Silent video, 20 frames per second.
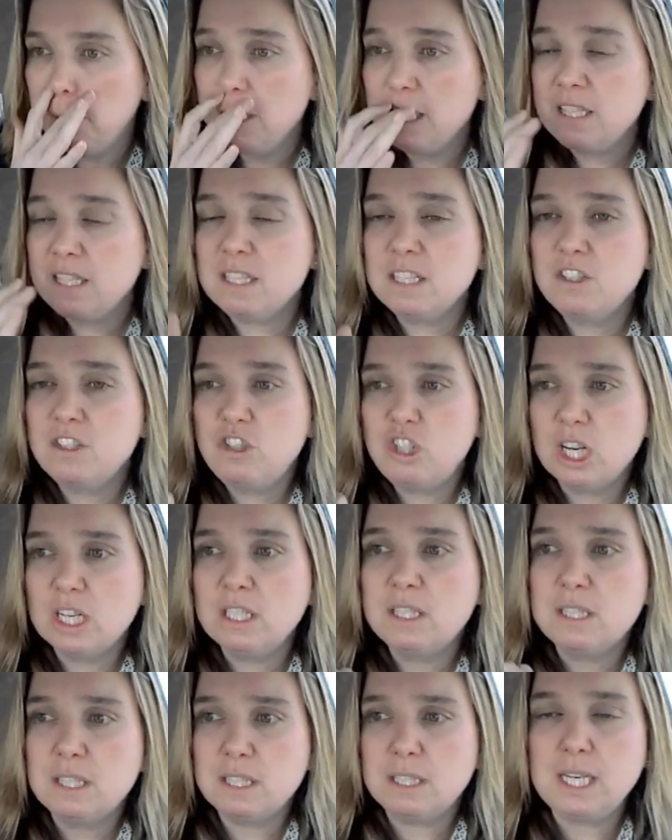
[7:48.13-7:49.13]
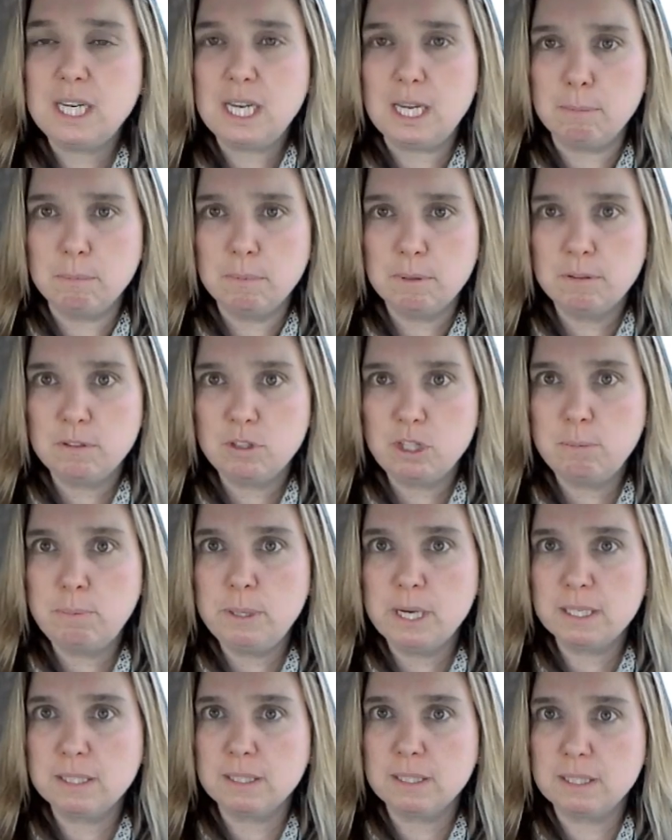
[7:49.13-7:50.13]
This is just the team.
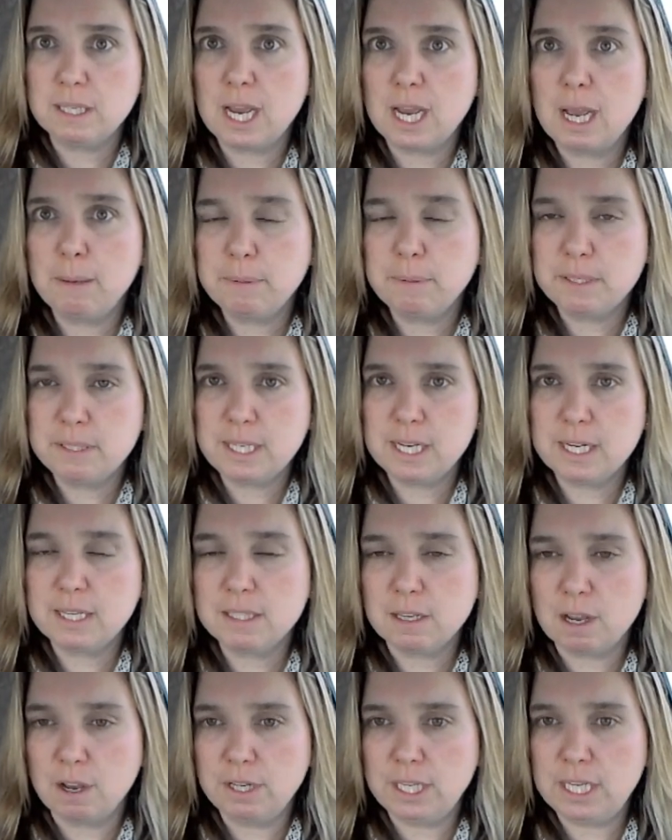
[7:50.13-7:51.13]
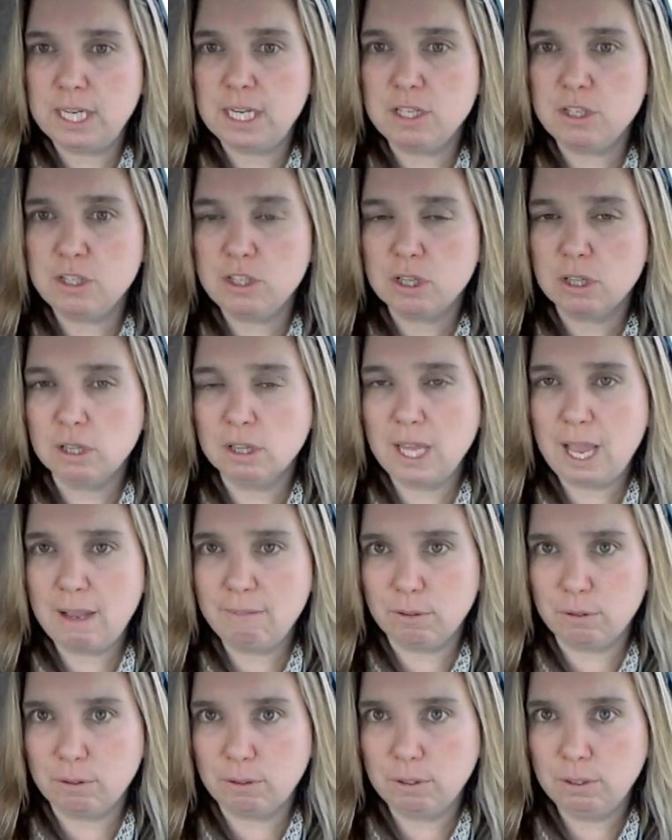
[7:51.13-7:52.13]
She picks the top six on each
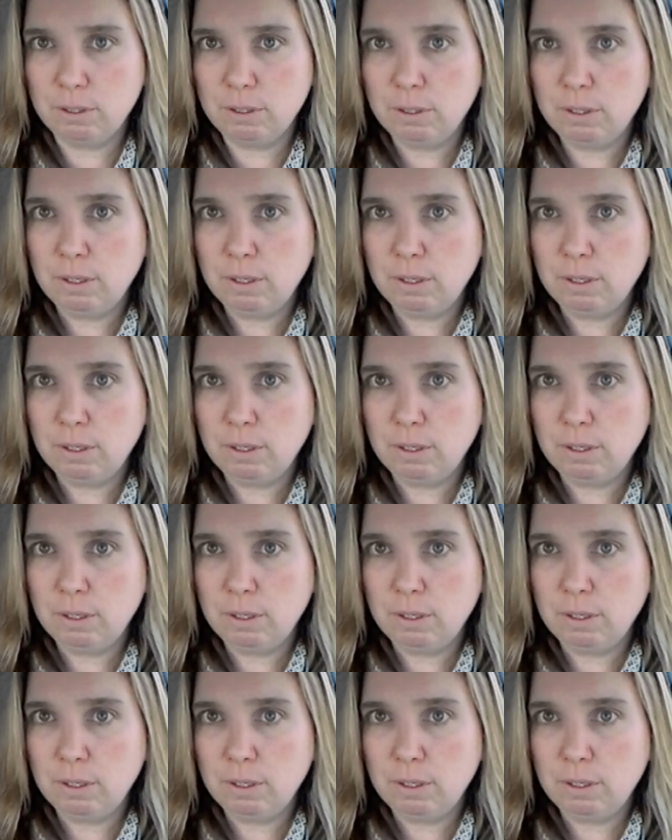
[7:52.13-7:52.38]
level,